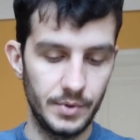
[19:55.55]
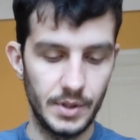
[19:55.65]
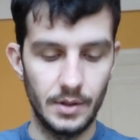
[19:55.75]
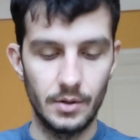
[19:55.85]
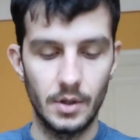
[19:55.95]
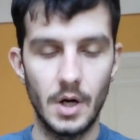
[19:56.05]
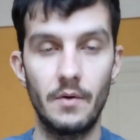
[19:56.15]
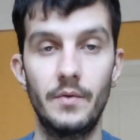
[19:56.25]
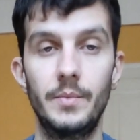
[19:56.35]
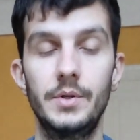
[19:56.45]
Central
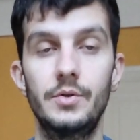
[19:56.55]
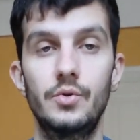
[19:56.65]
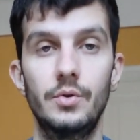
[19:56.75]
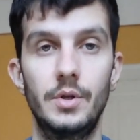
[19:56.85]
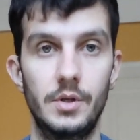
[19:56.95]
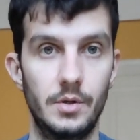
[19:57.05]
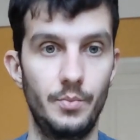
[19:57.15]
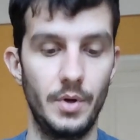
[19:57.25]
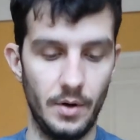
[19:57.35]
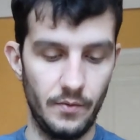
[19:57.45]
governments should
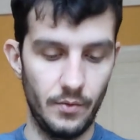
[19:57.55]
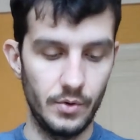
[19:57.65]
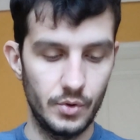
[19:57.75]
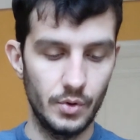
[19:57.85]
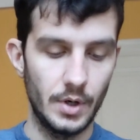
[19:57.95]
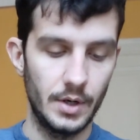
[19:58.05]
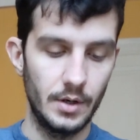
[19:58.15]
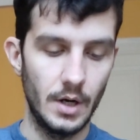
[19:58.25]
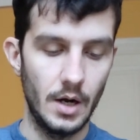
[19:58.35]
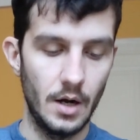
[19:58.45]
disappear for sure.
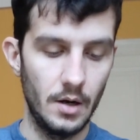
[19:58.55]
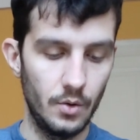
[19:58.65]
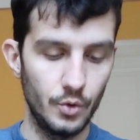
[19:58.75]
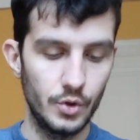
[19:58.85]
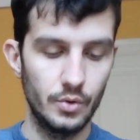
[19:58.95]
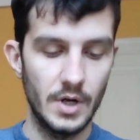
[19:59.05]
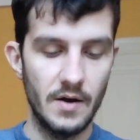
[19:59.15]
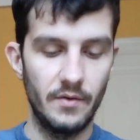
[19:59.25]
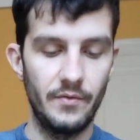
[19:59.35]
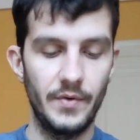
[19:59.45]
We should
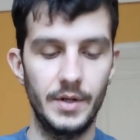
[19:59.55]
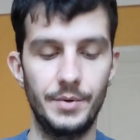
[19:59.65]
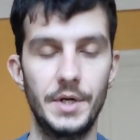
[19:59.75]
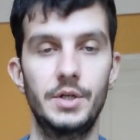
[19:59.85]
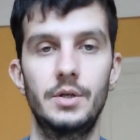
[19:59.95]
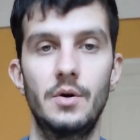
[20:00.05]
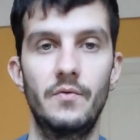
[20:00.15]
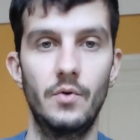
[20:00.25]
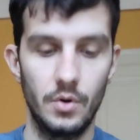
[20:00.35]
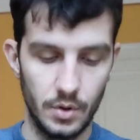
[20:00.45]
have a federation
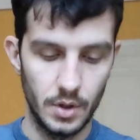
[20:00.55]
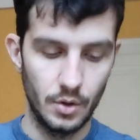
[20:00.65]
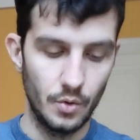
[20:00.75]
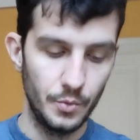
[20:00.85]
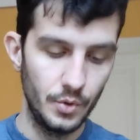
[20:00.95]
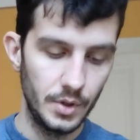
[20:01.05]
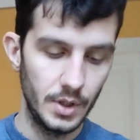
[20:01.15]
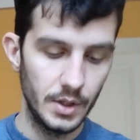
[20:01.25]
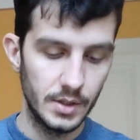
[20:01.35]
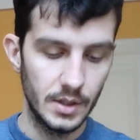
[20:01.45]
of local
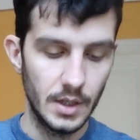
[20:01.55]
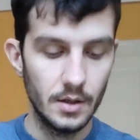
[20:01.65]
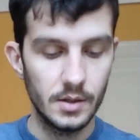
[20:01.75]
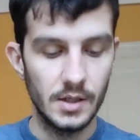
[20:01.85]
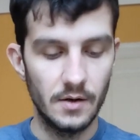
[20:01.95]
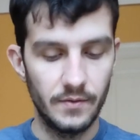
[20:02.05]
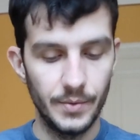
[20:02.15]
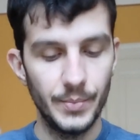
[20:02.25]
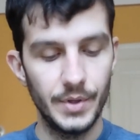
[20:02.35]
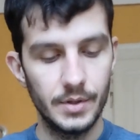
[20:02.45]
communities,
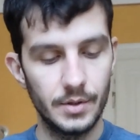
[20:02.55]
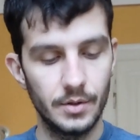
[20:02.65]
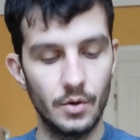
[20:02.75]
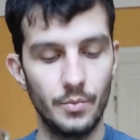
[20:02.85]
self-administered